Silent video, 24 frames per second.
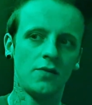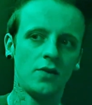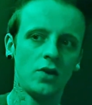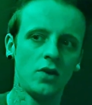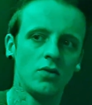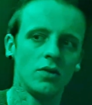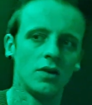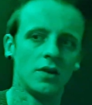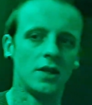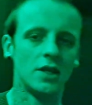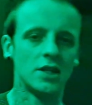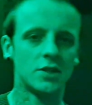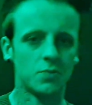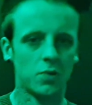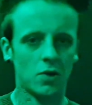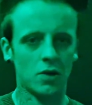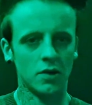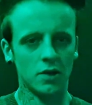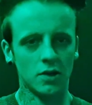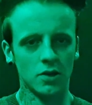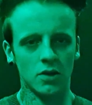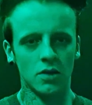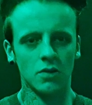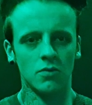many of you at this
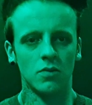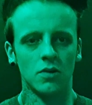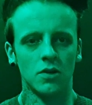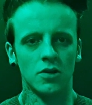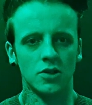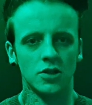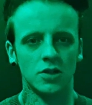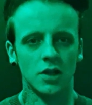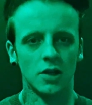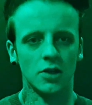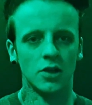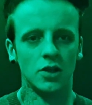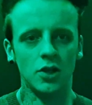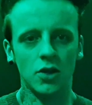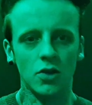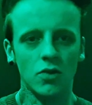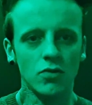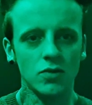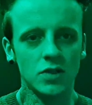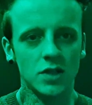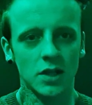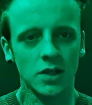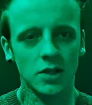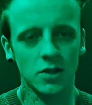point are going to want to
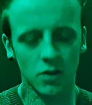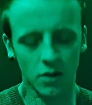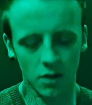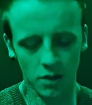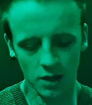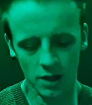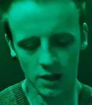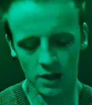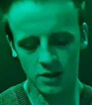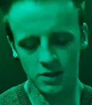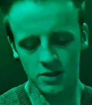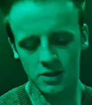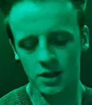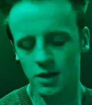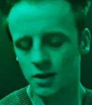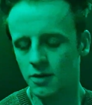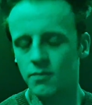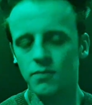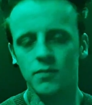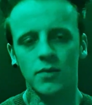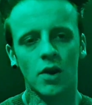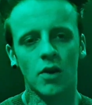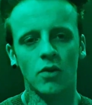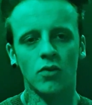start using your
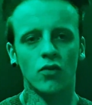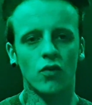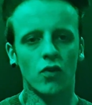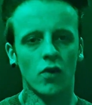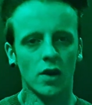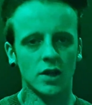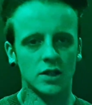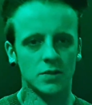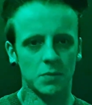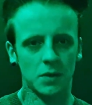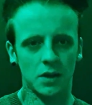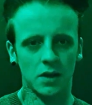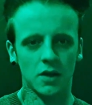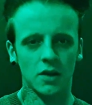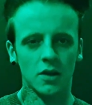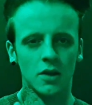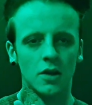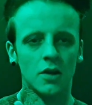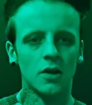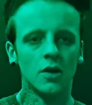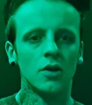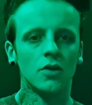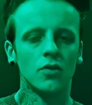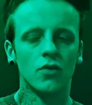elixir. No, trust me,
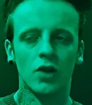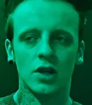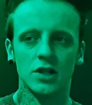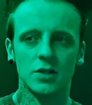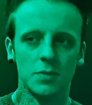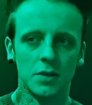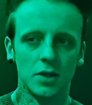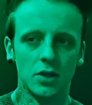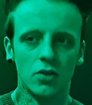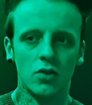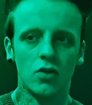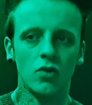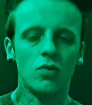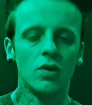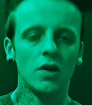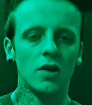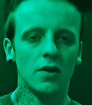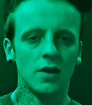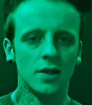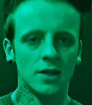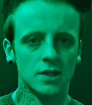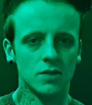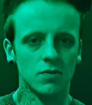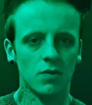
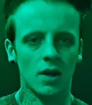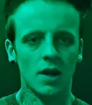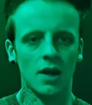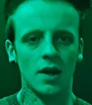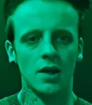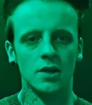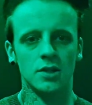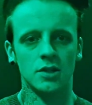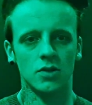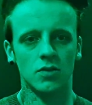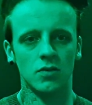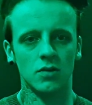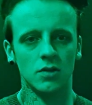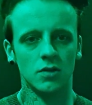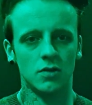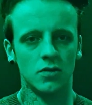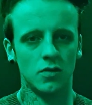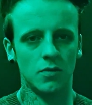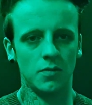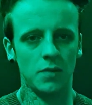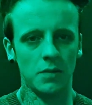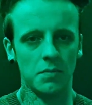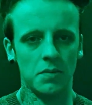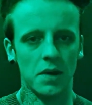do it this way. It's
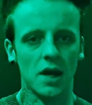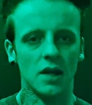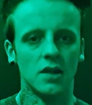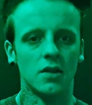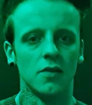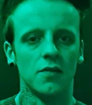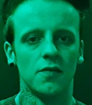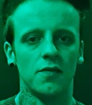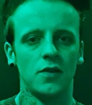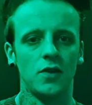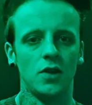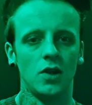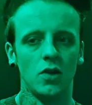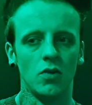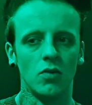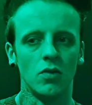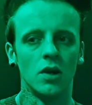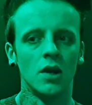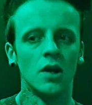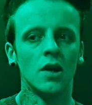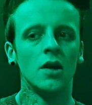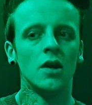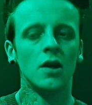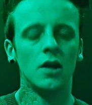going to be better for
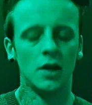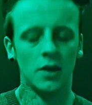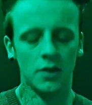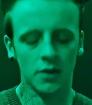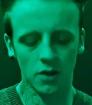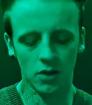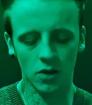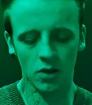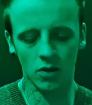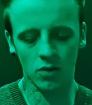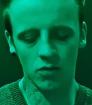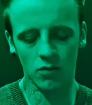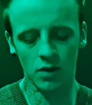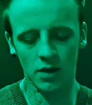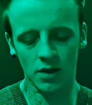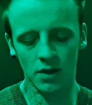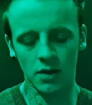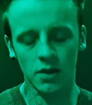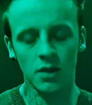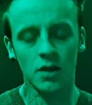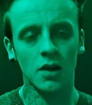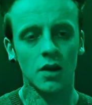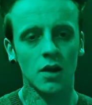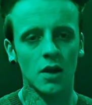you in the long
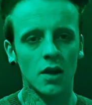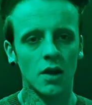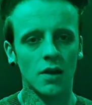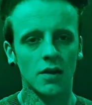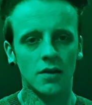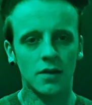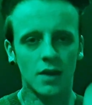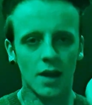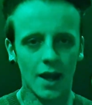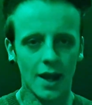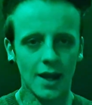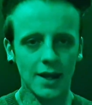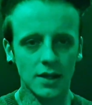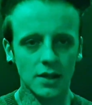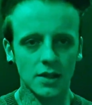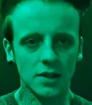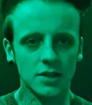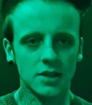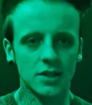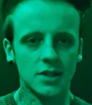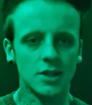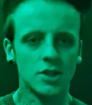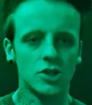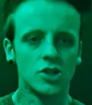run.
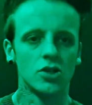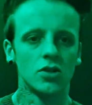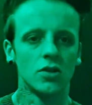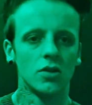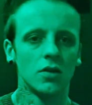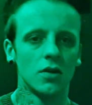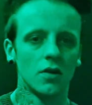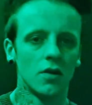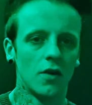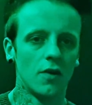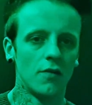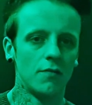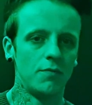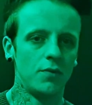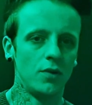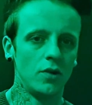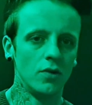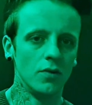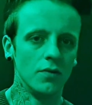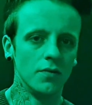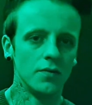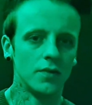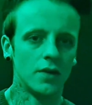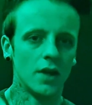Take the sigil
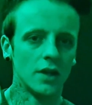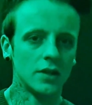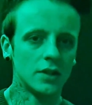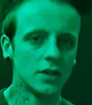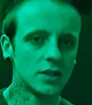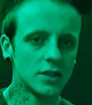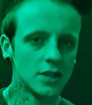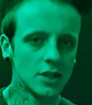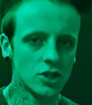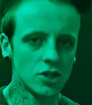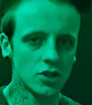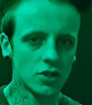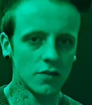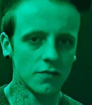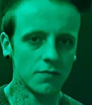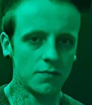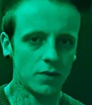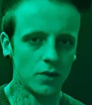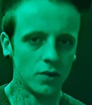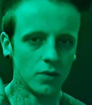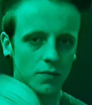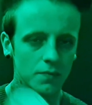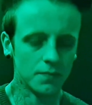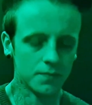of
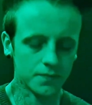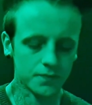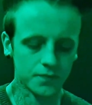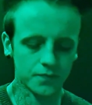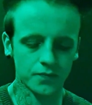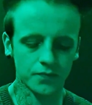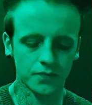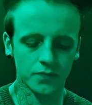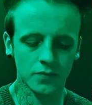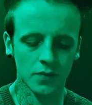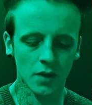Bune,